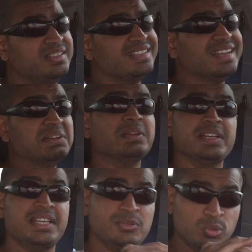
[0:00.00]
But
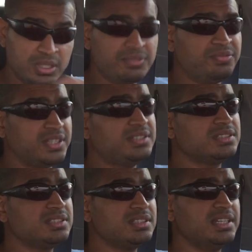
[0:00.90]
it will fit
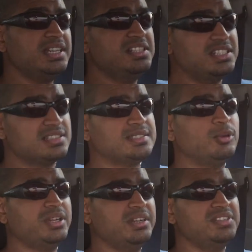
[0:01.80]
in just
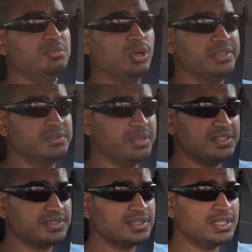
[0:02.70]
about every mall
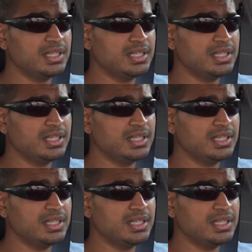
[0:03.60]
space.